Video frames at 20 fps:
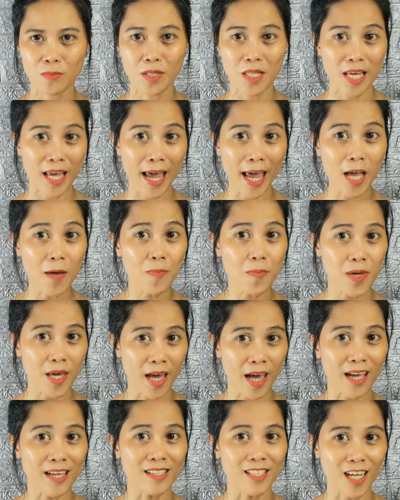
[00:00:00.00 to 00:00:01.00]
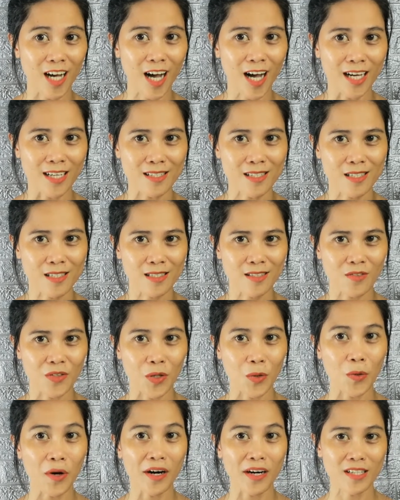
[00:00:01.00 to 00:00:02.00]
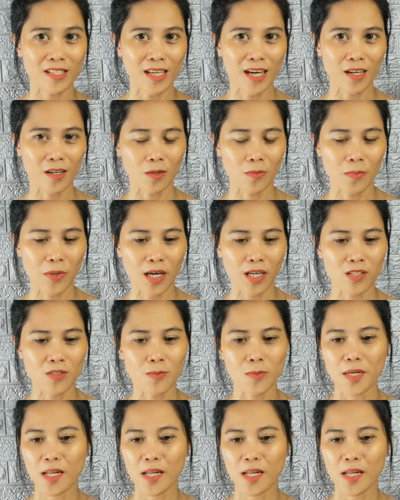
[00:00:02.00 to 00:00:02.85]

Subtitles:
but the APA does require a title page,